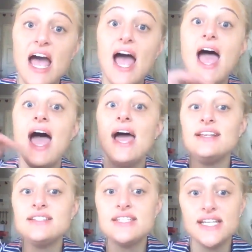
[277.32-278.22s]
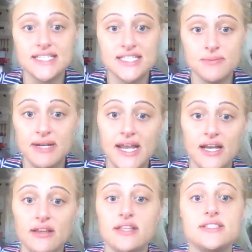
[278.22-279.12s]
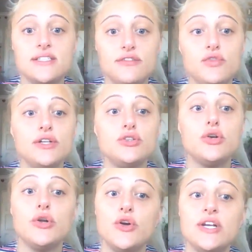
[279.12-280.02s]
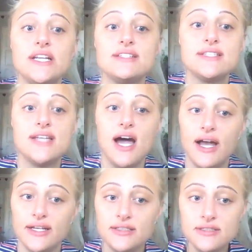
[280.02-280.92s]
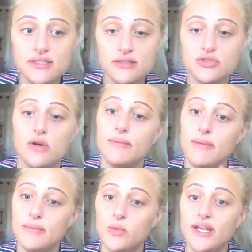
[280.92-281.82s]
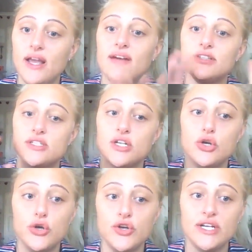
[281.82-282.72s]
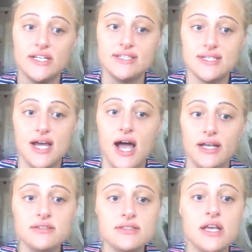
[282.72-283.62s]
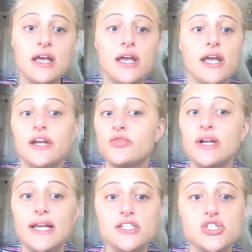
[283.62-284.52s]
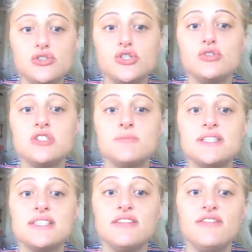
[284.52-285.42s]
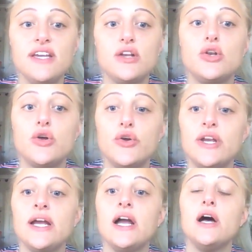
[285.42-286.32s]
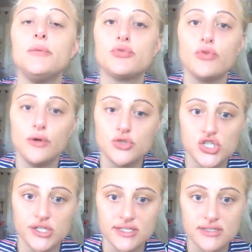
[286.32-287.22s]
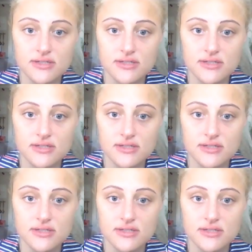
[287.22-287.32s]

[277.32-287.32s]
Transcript: and explain the different learning styles. So remember, we covered learning styles in relation to specific learning approaches.